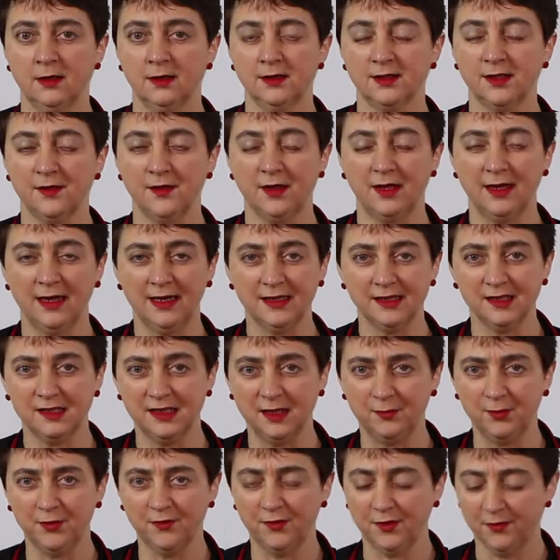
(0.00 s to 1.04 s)
So the last
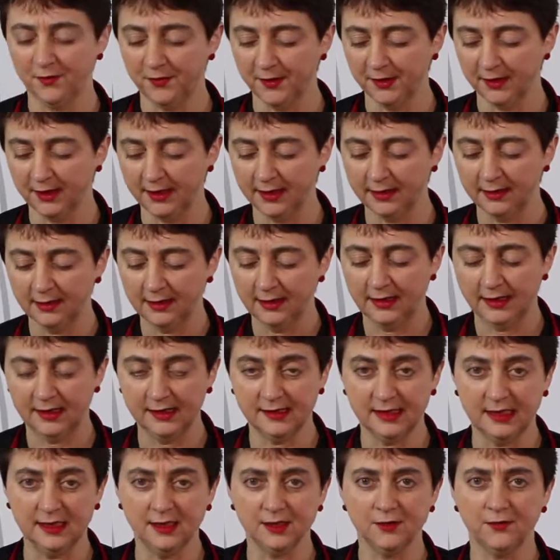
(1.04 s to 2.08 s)
step of the filling
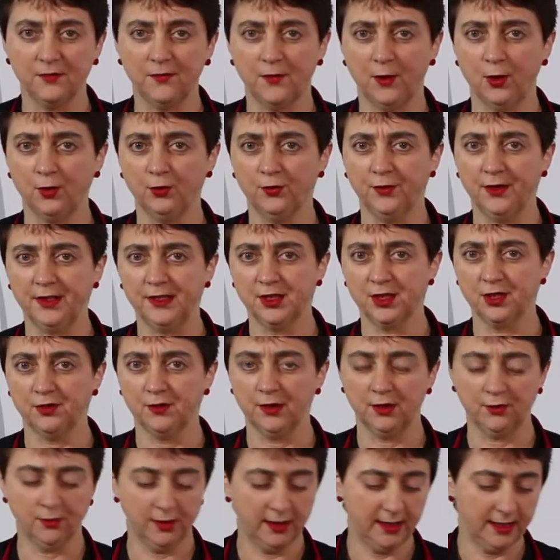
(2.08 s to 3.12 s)
is then to fold these two
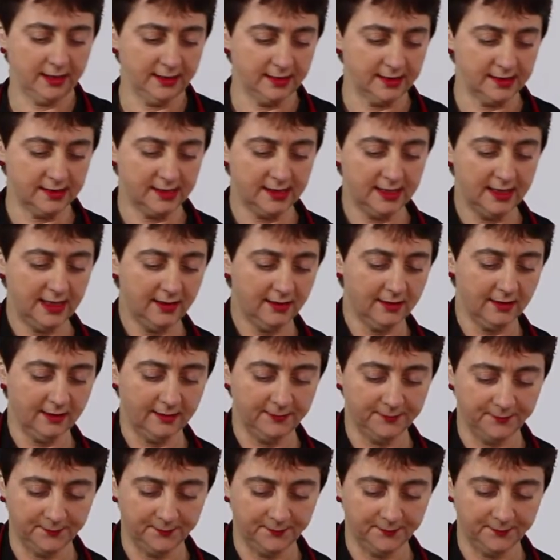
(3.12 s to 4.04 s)
ingredients together.